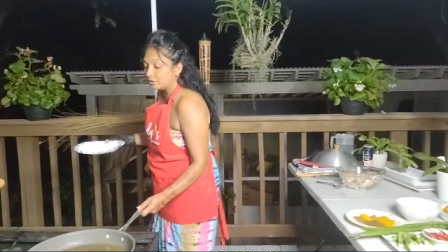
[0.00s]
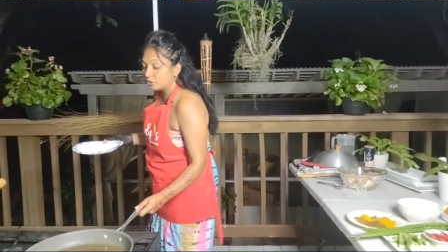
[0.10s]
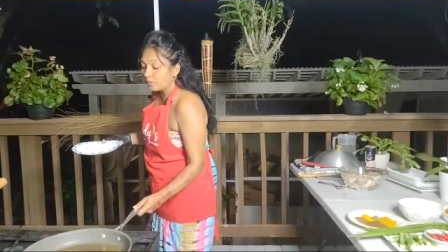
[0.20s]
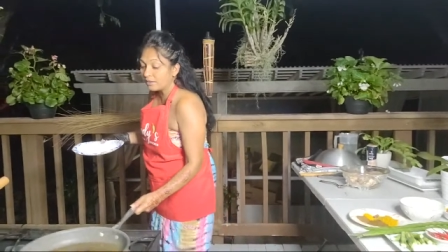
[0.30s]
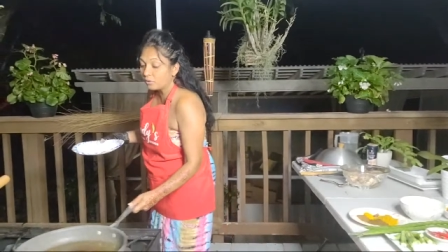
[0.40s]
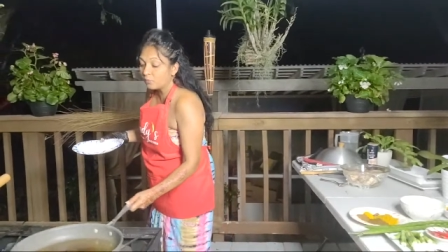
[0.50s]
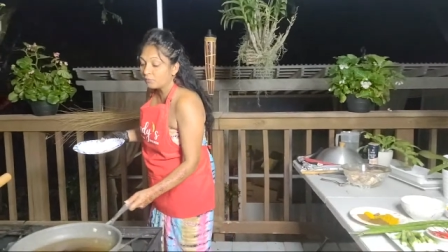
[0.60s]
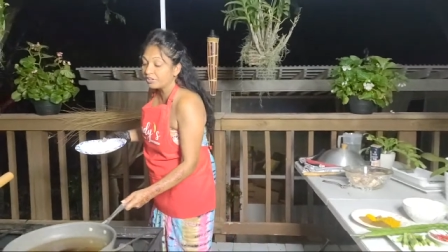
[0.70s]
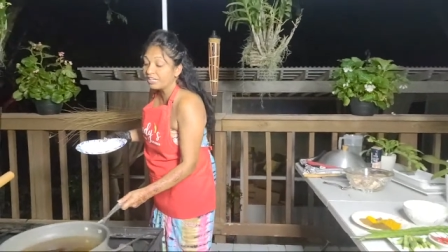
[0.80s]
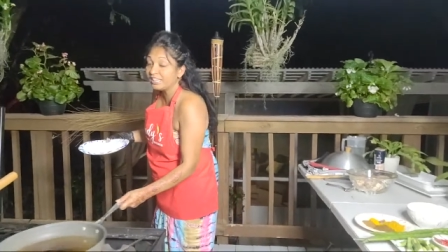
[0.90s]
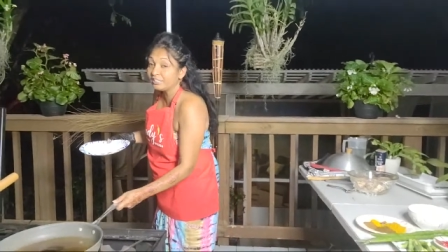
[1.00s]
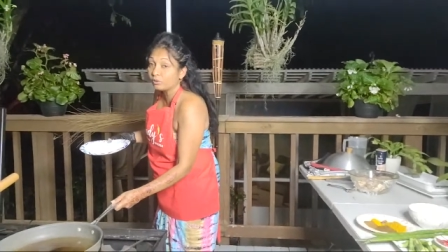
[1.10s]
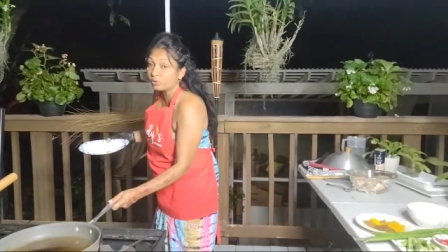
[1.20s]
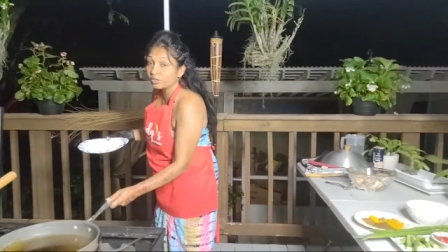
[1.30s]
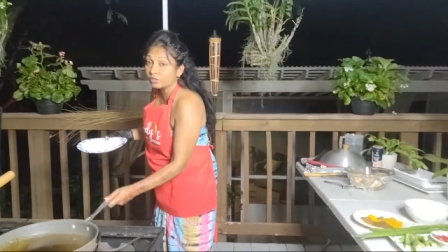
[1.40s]
you don't want to overheat the
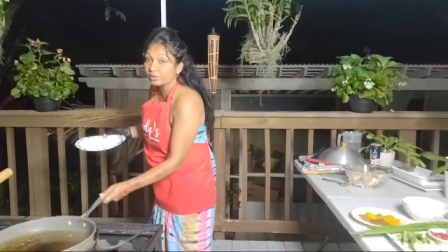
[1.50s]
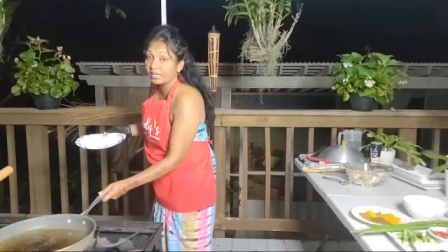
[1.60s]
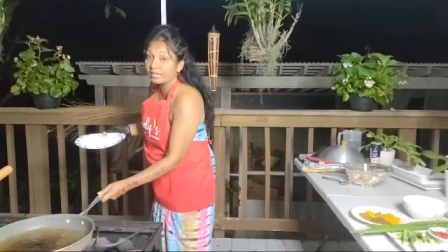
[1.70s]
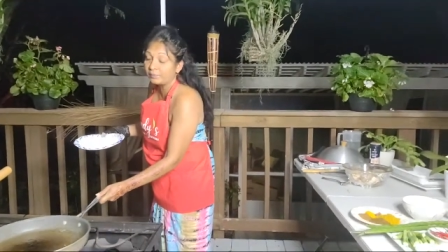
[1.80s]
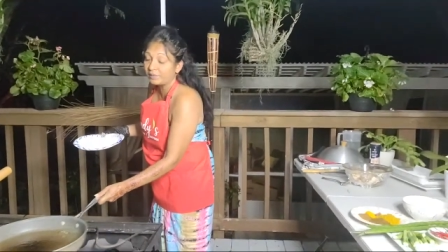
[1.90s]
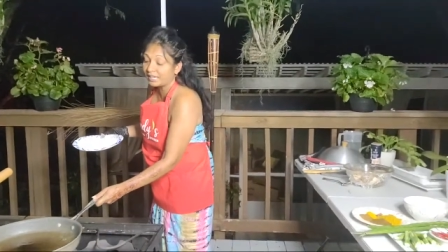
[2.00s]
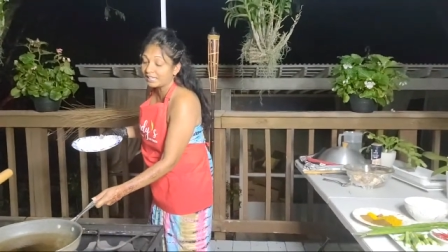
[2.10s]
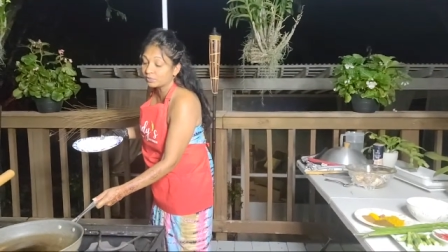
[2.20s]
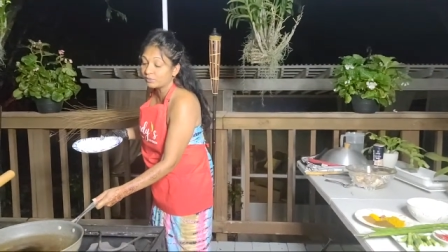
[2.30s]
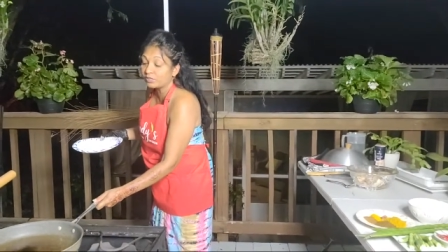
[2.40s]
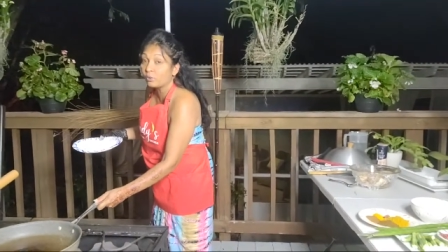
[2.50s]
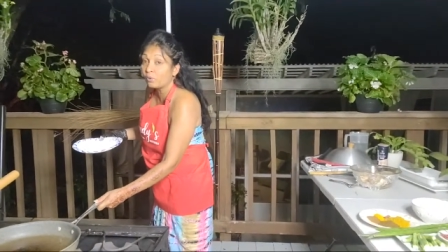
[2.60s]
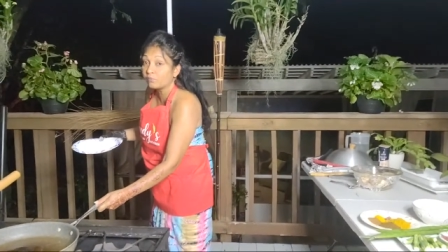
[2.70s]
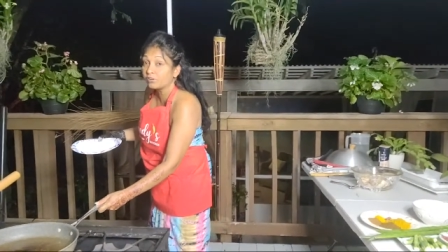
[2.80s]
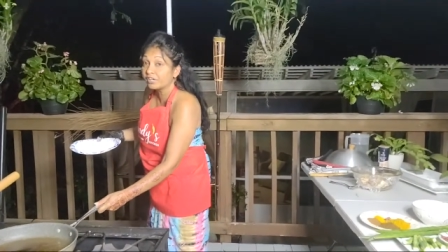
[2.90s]
oil okay because when you
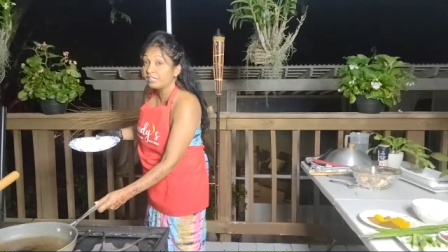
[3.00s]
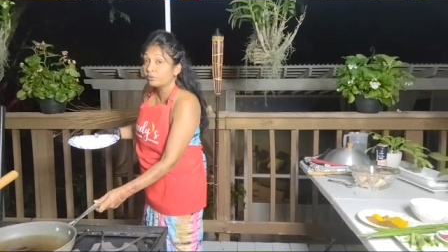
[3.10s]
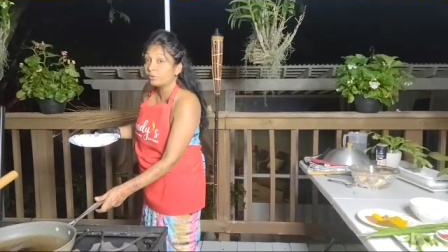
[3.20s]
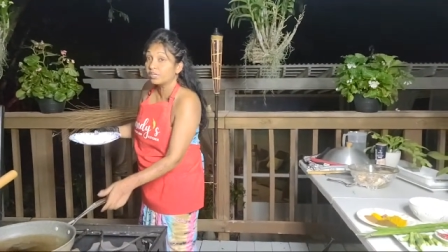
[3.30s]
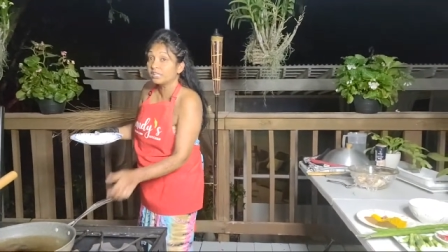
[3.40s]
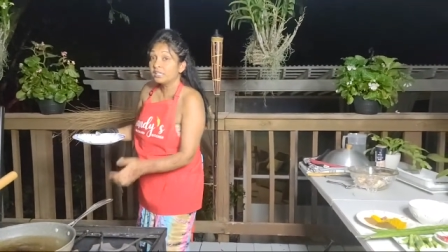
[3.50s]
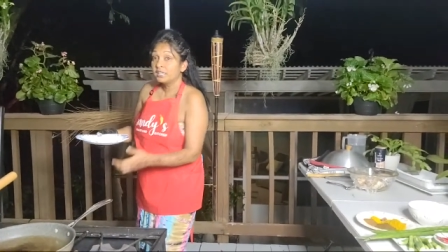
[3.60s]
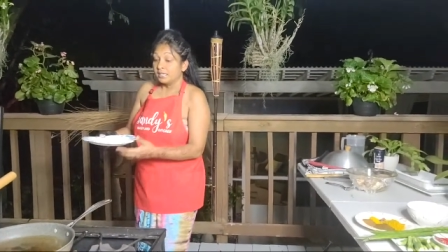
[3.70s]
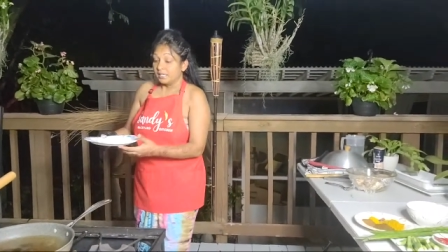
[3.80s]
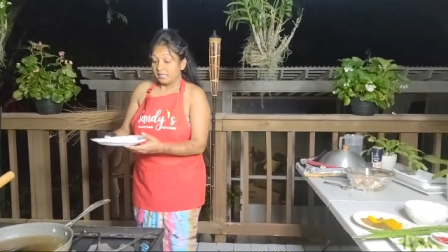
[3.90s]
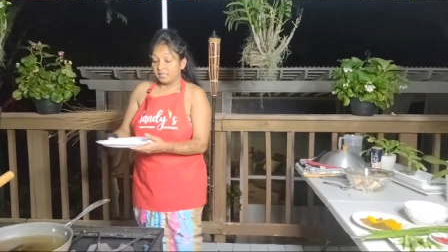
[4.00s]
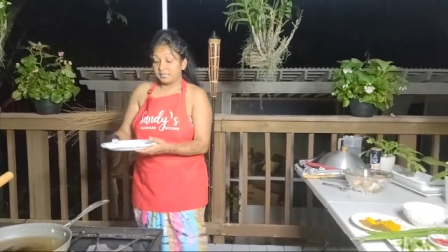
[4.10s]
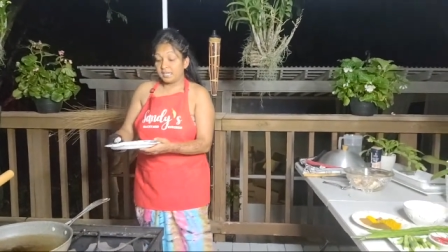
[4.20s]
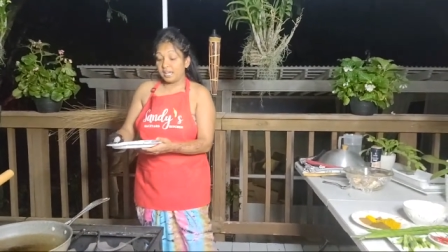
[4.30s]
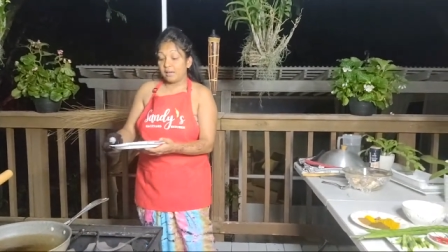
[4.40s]
overheat the oil it
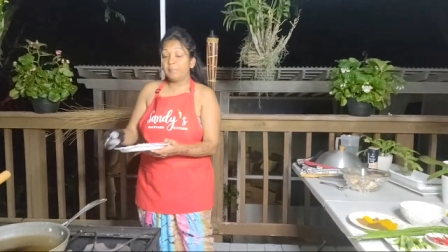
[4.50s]
um,